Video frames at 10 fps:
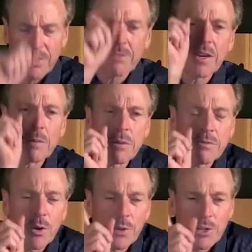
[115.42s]

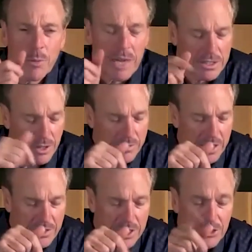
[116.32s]
before we go back to our
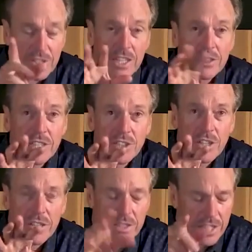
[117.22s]
foundation text, that's
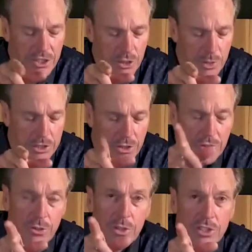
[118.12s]
in case you want to
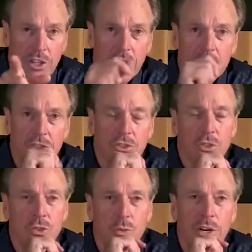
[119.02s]
turn to it, it's Galatians
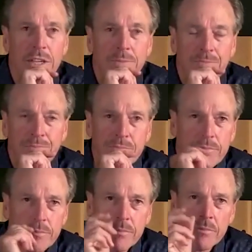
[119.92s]
2:20.
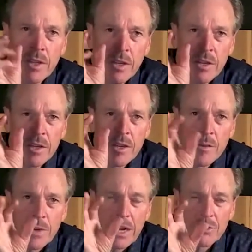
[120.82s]

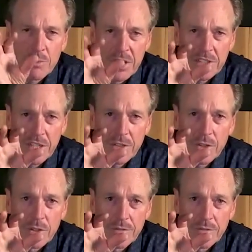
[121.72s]
But I was meditating on a